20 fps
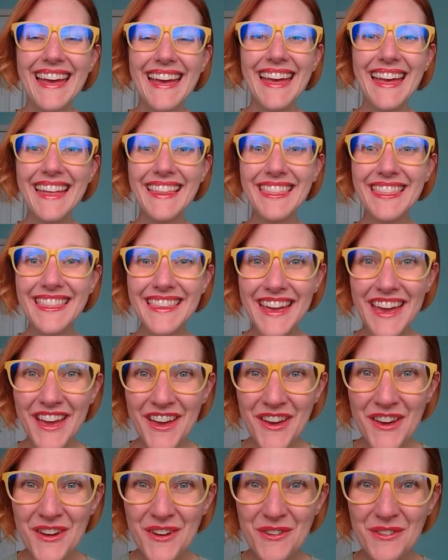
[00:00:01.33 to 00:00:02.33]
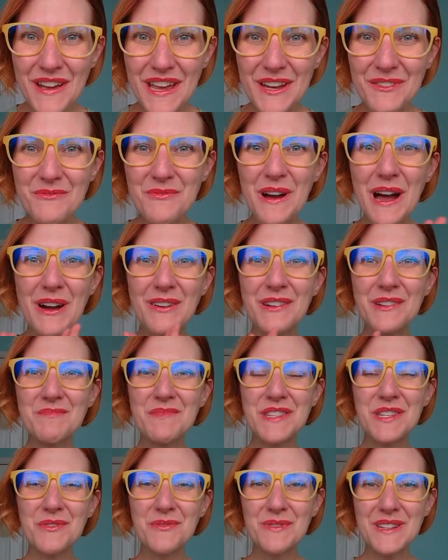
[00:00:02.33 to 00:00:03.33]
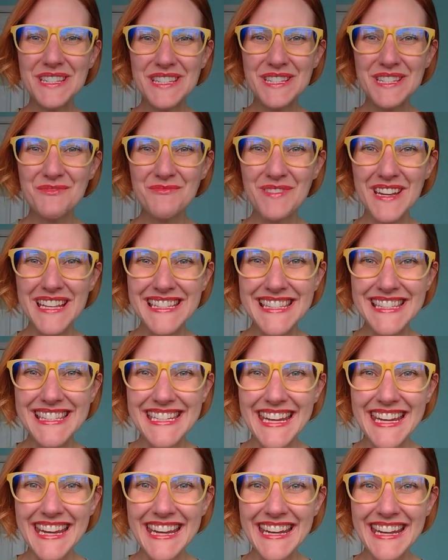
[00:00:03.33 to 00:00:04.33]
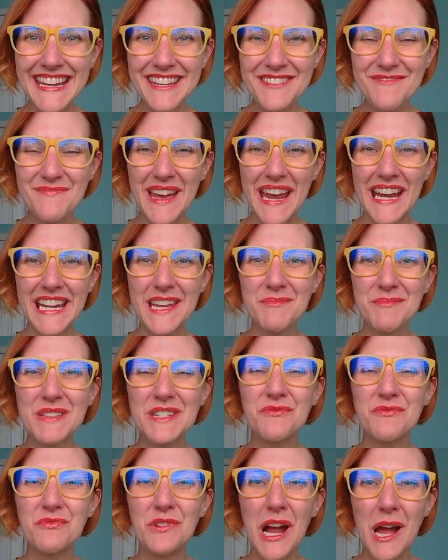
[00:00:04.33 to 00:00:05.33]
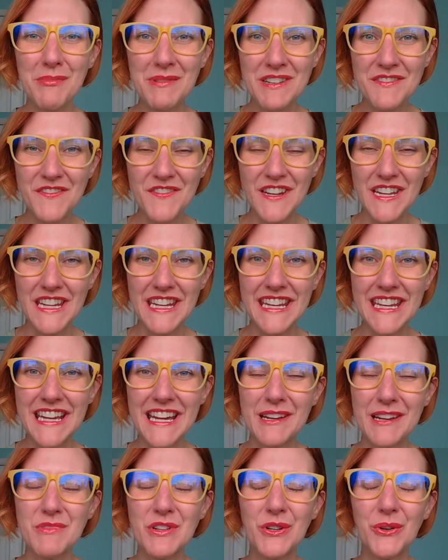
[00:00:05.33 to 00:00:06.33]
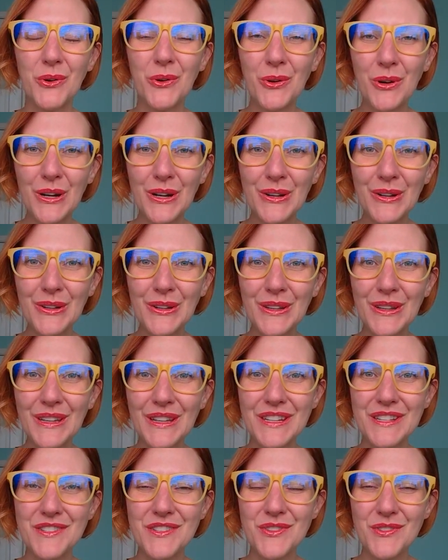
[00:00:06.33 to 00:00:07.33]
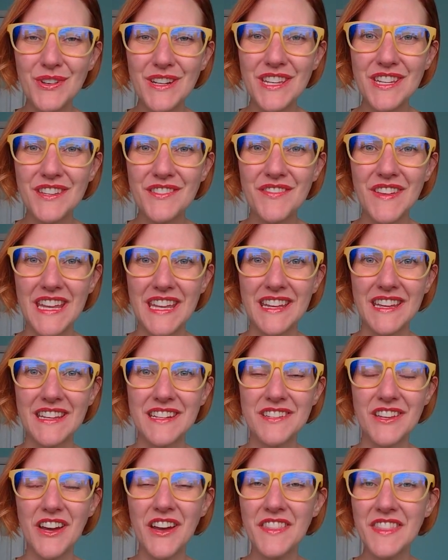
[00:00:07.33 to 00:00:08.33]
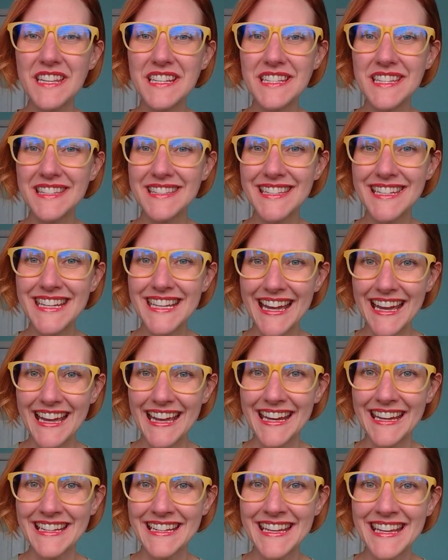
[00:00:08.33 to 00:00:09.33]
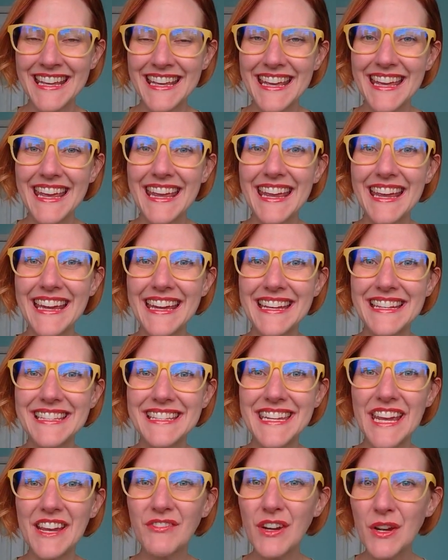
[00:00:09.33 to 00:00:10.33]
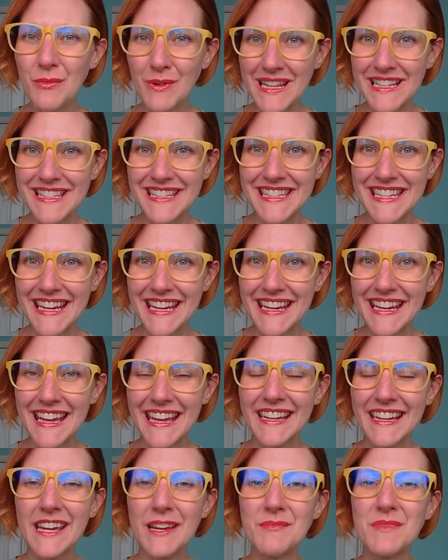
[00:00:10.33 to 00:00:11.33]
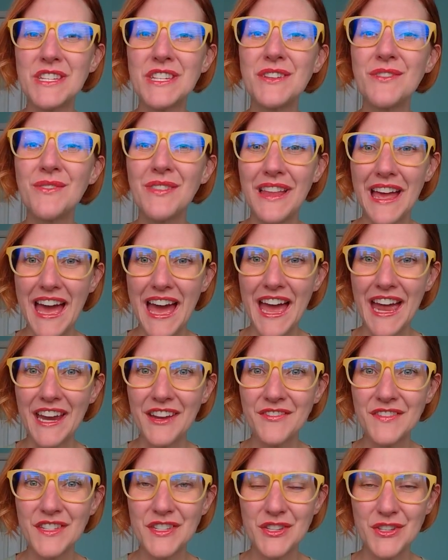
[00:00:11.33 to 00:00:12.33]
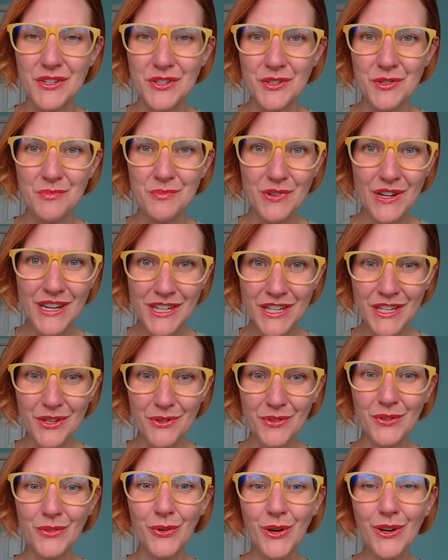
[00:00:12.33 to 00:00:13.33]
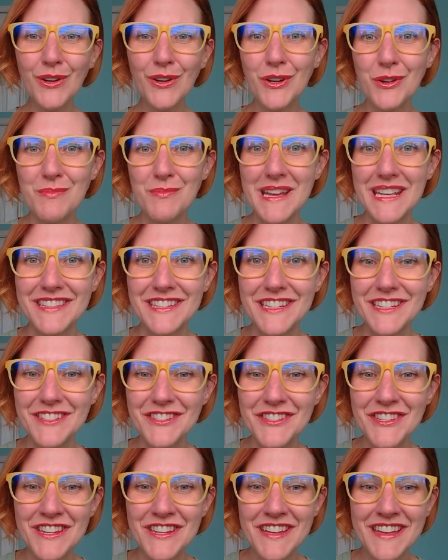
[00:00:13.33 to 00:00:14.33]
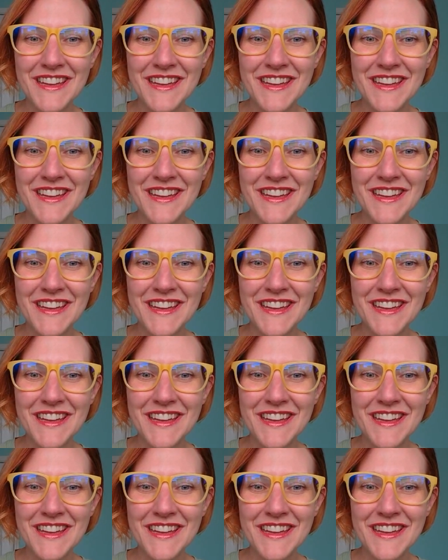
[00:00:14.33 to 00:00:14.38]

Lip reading: Hello and welcome to Wisdom Wednesday. My name is Robin Finney. I'm your Oracle, Intuitive, and Authenticity Guide. And every Wednesday I come to you live to bring you an Oracle message.